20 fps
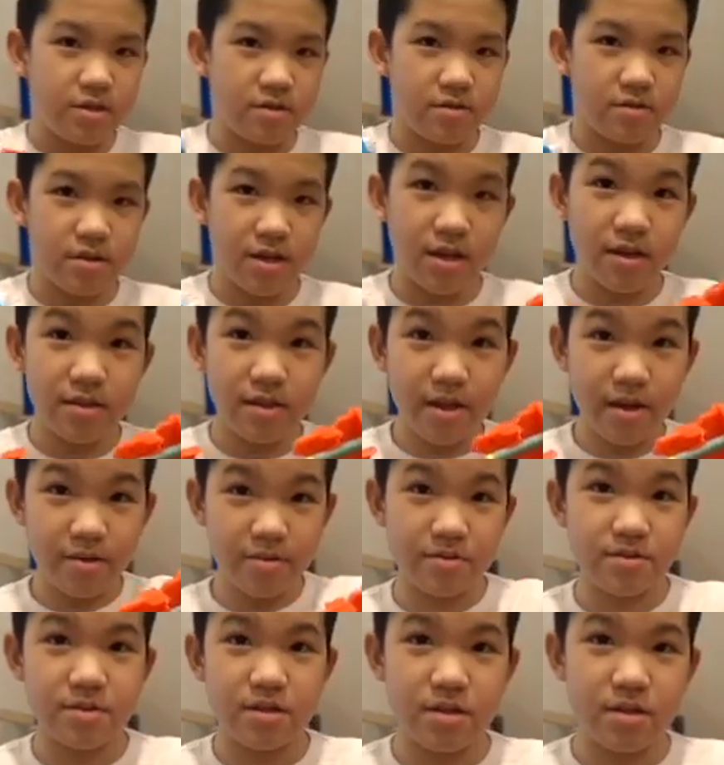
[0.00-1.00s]
so now
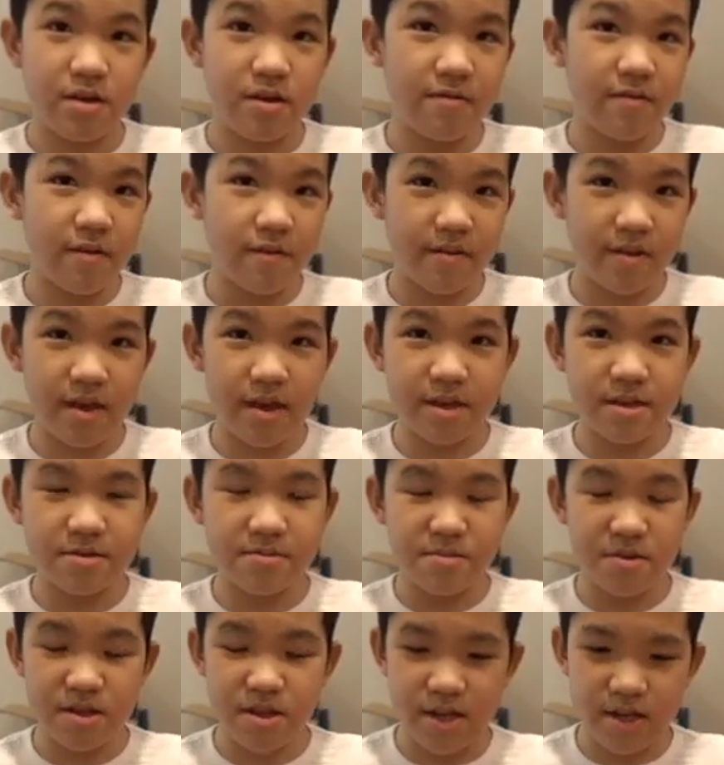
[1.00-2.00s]
that was enough of the
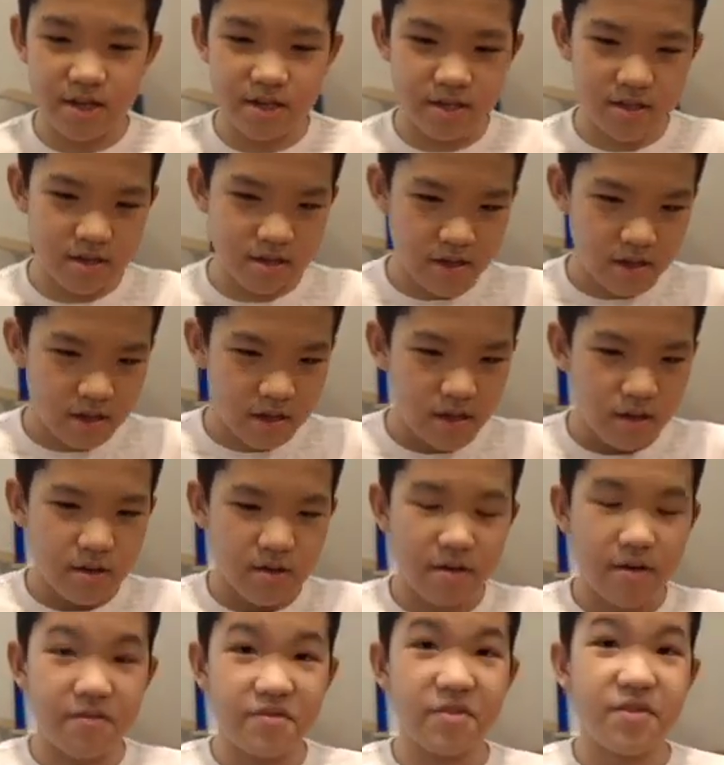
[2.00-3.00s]
explanation
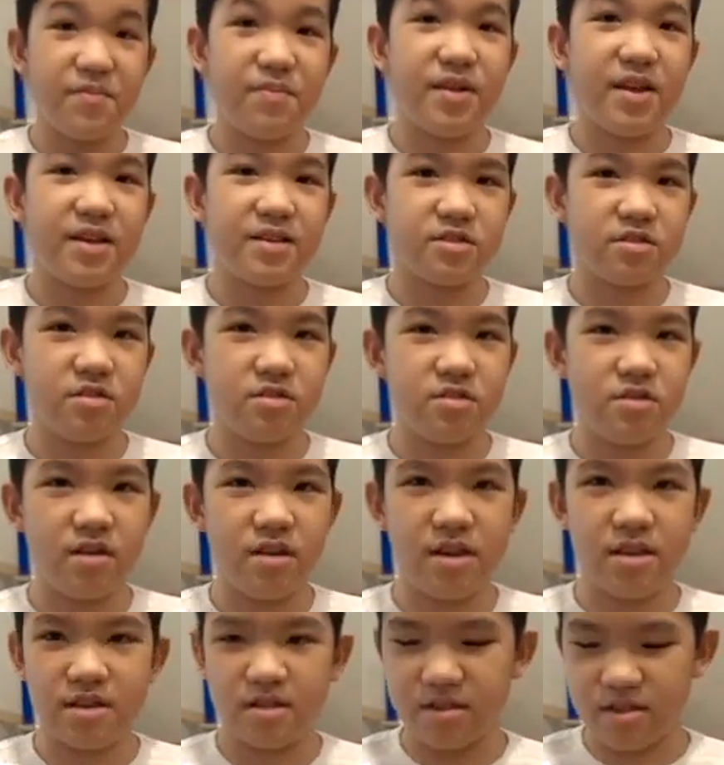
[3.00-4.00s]
of the blaster,
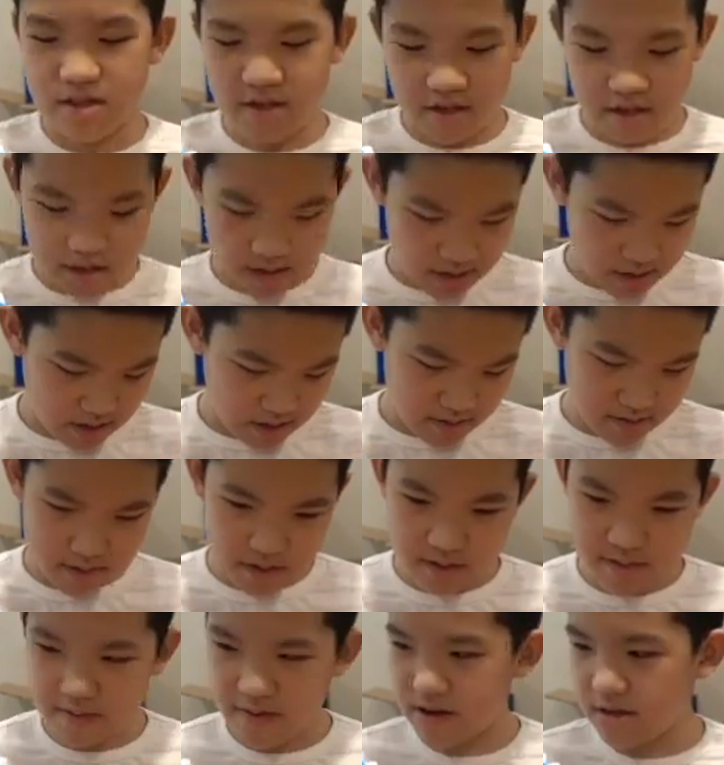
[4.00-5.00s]
as
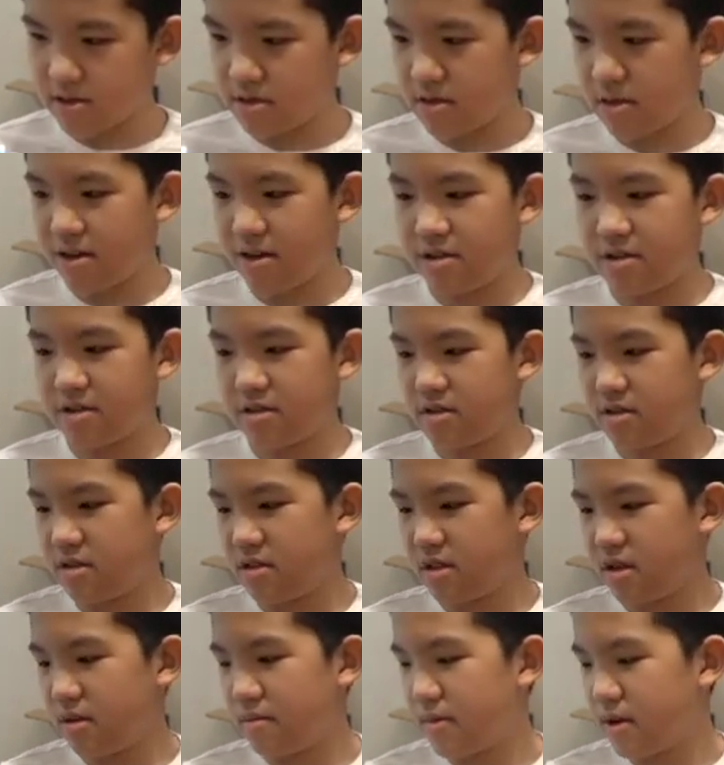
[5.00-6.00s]
this blaster has
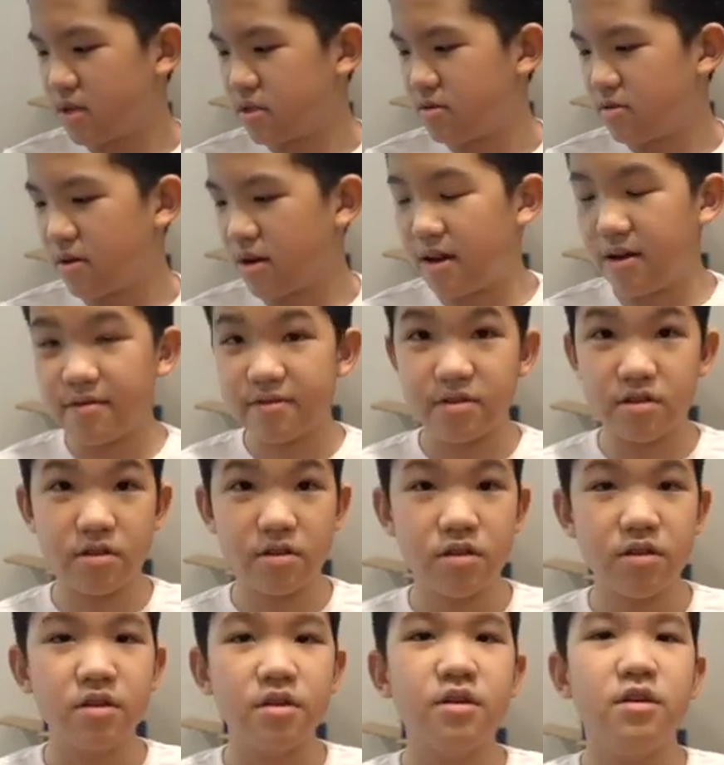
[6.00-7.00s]
not much to
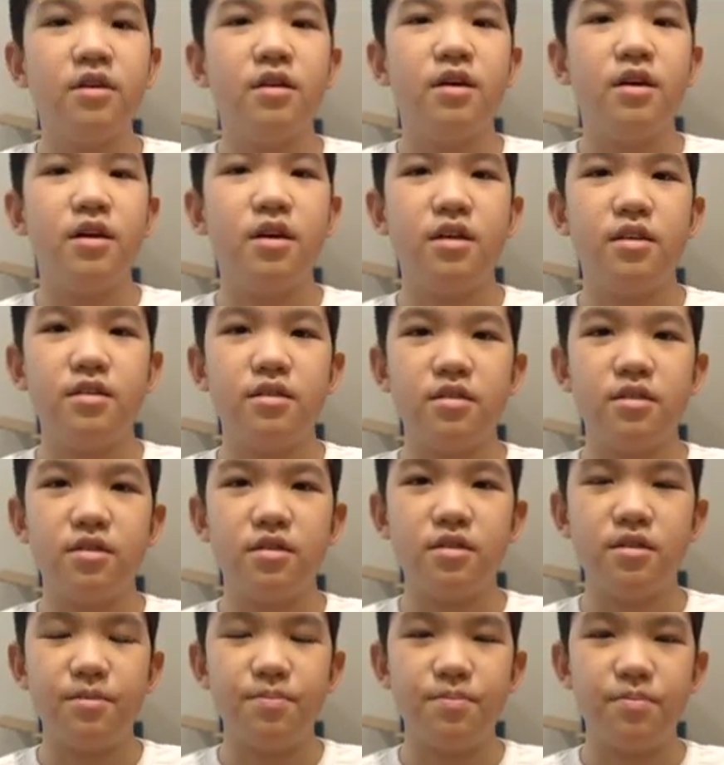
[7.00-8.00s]
cover. And
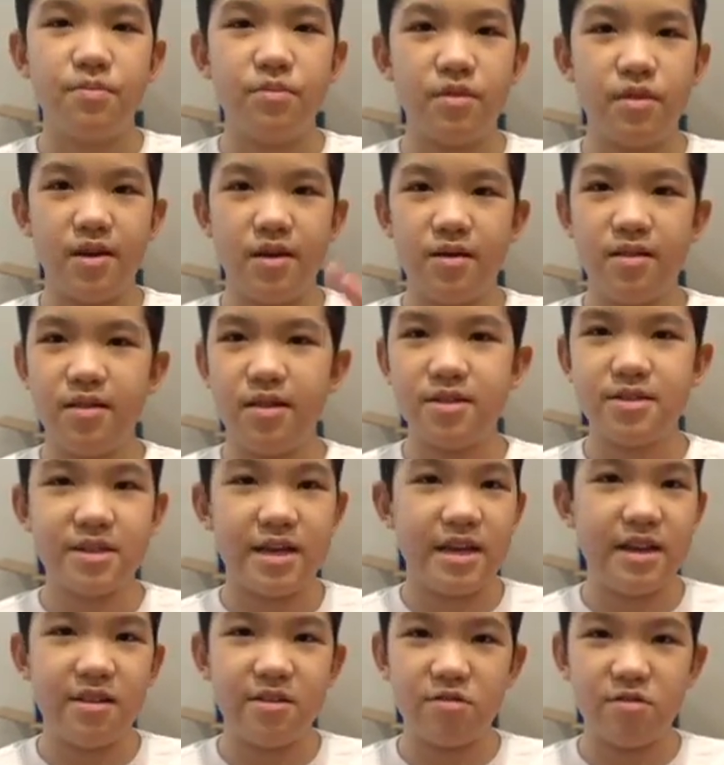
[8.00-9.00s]
now let's
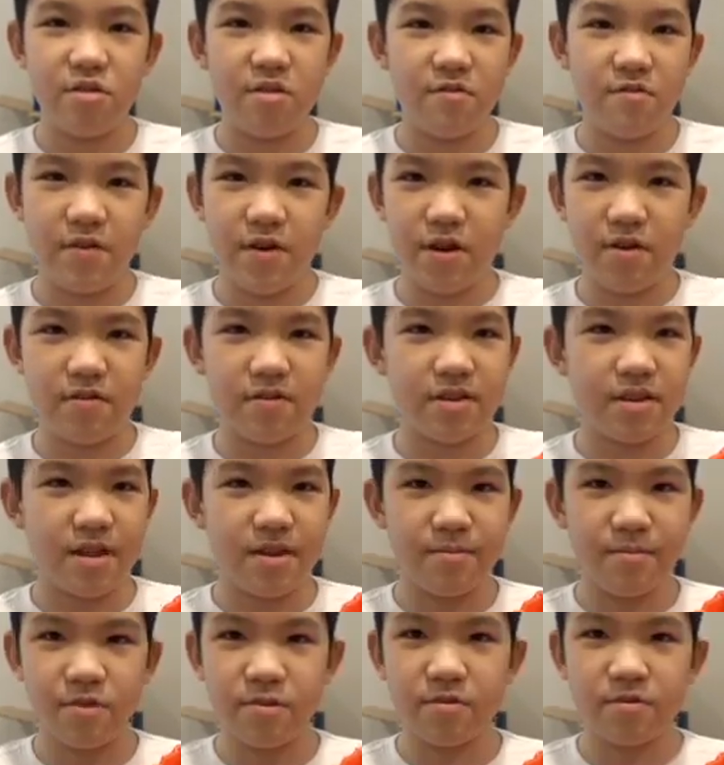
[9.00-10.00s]
get into the firing
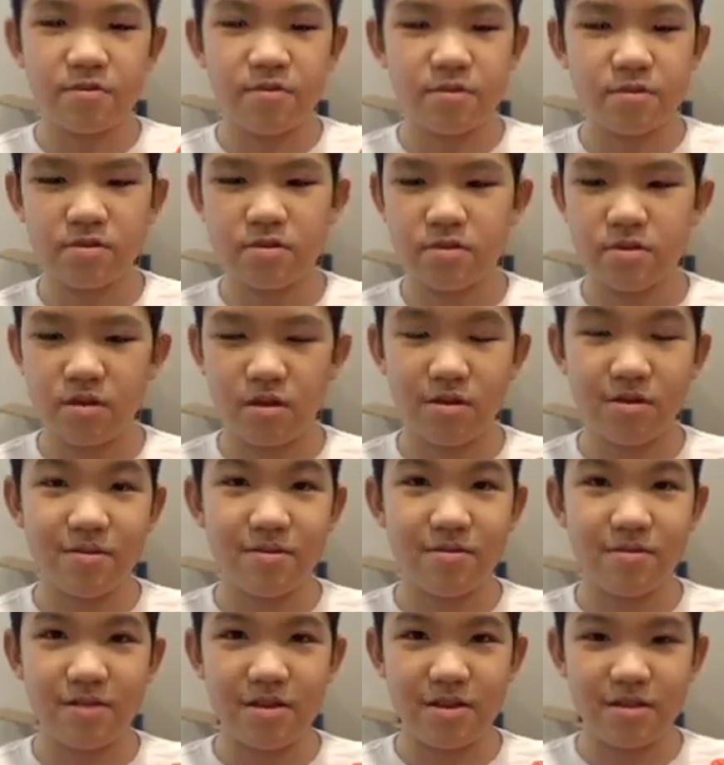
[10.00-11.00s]
demo.
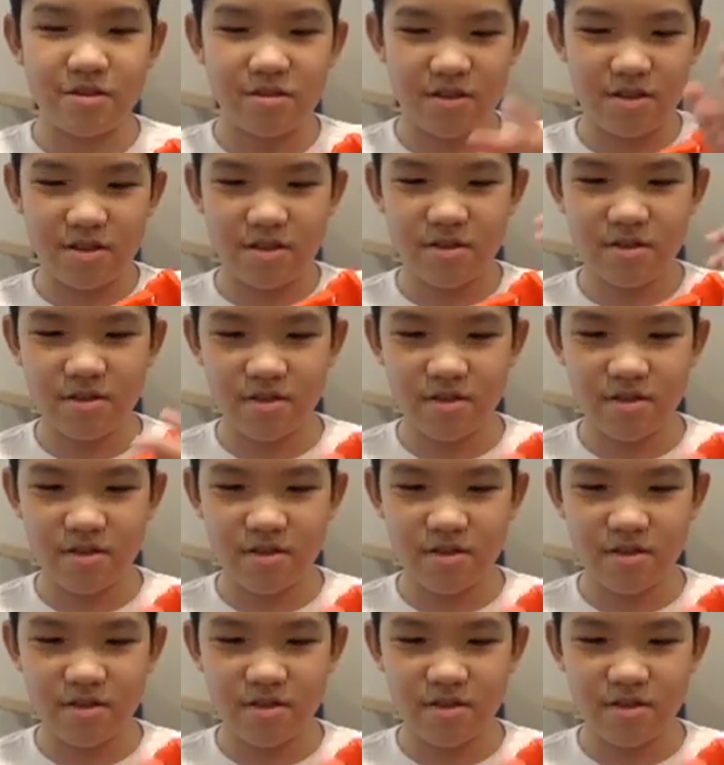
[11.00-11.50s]
So enjoy.